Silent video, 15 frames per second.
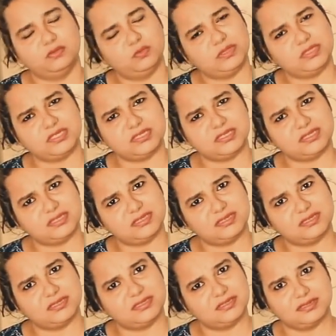which
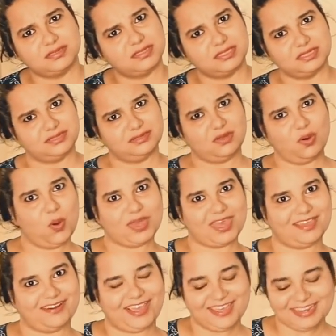is
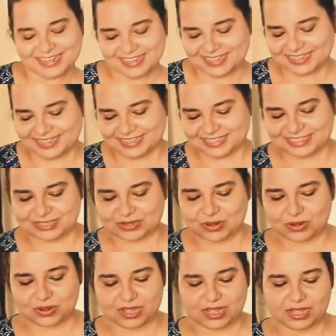okay, right?
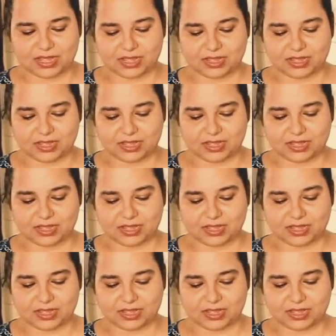So